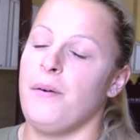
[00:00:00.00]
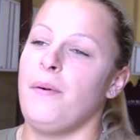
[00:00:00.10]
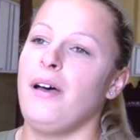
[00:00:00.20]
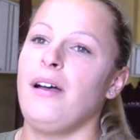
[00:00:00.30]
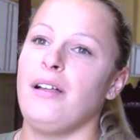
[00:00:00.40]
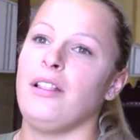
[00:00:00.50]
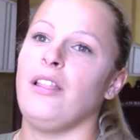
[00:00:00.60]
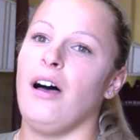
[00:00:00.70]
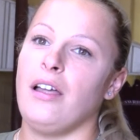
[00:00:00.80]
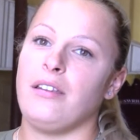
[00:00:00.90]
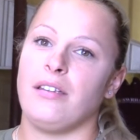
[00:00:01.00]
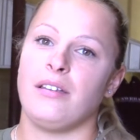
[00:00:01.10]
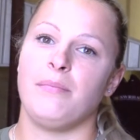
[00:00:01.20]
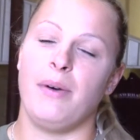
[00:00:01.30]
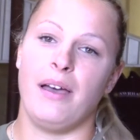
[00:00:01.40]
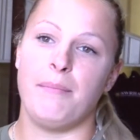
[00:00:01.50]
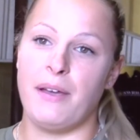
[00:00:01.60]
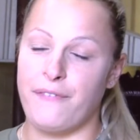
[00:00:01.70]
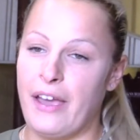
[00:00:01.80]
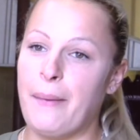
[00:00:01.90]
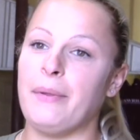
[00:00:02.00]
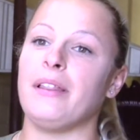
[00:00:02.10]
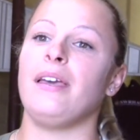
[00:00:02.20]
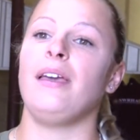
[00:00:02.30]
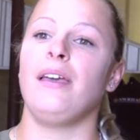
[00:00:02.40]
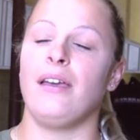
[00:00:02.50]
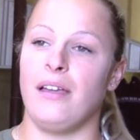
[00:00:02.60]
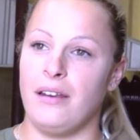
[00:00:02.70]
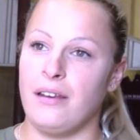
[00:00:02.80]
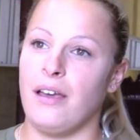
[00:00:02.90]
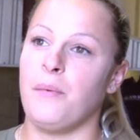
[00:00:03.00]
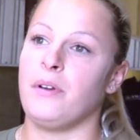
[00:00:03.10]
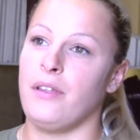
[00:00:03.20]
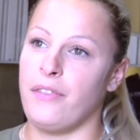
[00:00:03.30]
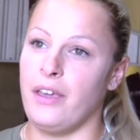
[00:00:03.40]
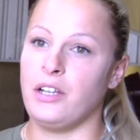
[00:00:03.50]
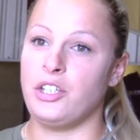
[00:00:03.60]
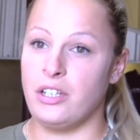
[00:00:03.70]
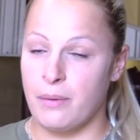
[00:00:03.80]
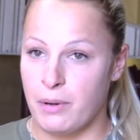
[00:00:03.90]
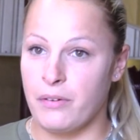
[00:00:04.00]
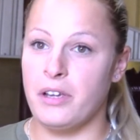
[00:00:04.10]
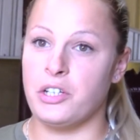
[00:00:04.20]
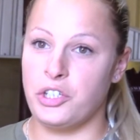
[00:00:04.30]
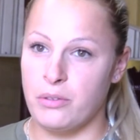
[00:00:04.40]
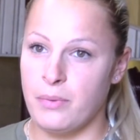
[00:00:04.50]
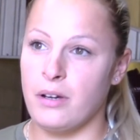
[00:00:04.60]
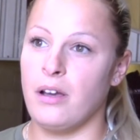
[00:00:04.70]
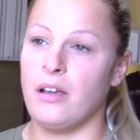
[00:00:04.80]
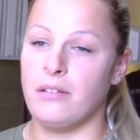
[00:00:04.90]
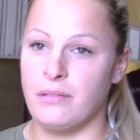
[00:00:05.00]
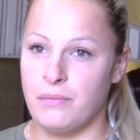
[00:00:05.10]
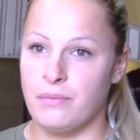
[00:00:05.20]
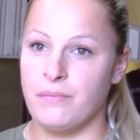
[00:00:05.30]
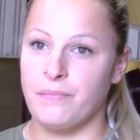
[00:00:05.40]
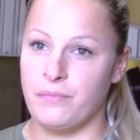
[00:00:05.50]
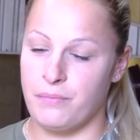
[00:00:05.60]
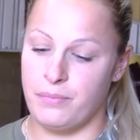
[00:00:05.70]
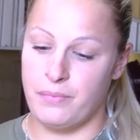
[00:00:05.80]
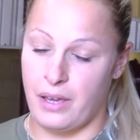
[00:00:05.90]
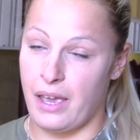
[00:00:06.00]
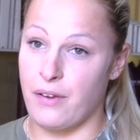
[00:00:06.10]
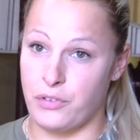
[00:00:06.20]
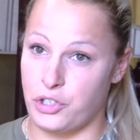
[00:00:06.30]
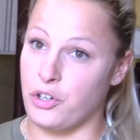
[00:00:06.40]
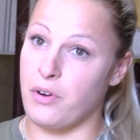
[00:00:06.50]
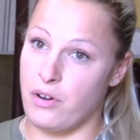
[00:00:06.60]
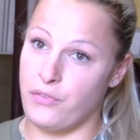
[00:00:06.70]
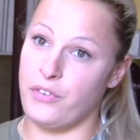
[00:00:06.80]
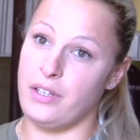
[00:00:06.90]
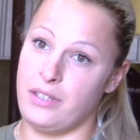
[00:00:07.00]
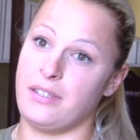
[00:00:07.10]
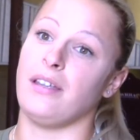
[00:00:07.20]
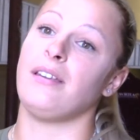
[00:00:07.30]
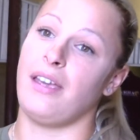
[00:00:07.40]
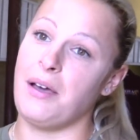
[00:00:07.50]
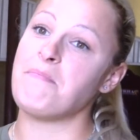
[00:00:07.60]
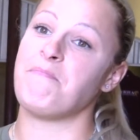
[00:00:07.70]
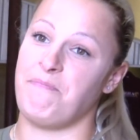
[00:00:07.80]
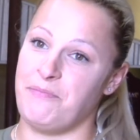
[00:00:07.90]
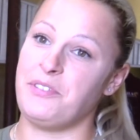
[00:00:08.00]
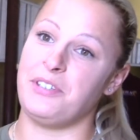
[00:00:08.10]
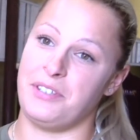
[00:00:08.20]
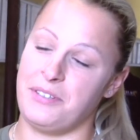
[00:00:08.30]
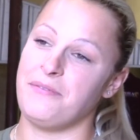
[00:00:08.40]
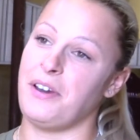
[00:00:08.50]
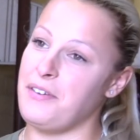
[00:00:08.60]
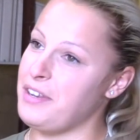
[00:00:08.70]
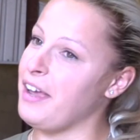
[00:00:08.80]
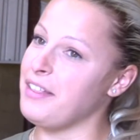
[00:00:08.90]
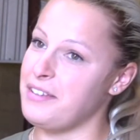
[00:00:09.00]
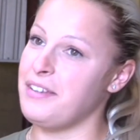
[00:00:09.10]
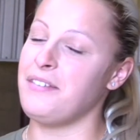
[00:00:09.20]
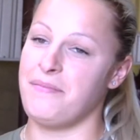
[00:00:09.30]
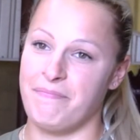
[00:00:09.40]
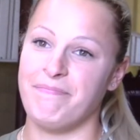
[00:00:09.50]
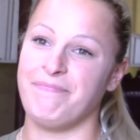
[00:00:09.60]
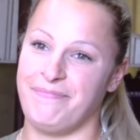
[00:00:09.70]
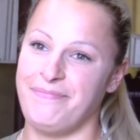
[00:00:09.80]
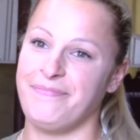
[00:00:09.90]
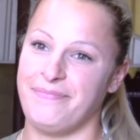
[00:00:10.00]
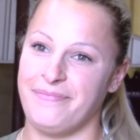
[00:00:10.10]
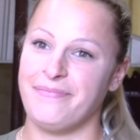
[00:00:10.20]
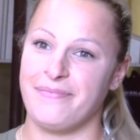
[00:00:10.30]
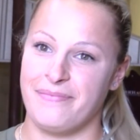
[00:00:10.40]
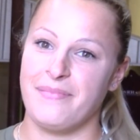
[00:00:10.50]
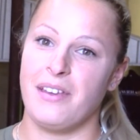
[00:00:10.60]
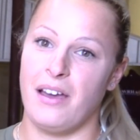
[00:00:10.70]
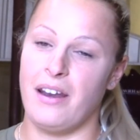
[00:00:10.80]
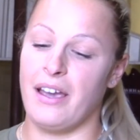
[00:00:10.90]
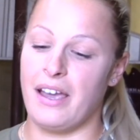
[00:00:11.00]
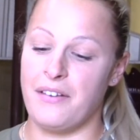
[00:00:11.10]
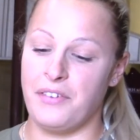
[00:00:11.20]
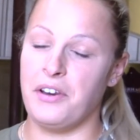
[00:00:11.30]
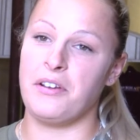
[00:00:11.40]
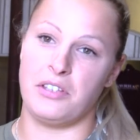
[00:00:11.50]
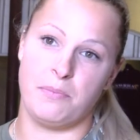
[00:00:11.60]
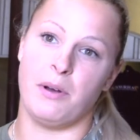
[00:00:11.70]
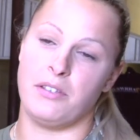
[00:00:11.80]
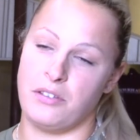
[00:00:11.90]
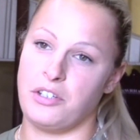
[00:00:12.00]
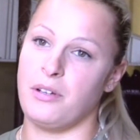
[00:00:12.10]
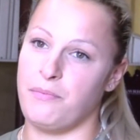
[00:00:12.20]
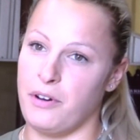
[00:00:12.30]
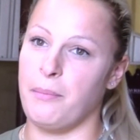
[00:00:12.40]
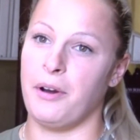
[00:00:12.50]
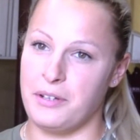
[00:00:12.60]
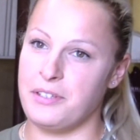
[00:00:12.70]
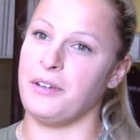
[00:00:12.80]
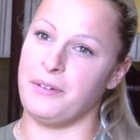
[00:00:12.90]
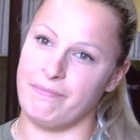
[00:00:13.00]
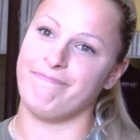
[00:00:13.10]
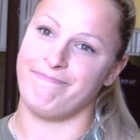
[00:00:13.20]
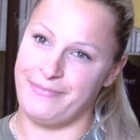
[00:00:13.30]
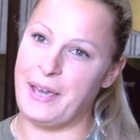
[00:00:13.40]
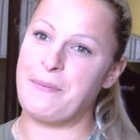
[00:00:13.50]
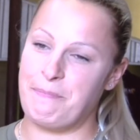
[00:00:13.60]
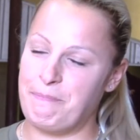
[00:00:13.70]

Well, a lot. My, my family, and I want to thank Gina Maria Schumacher. I have her show outfits, and yeah, she's very talented. And I got a very good sponsorship from her, so yeah.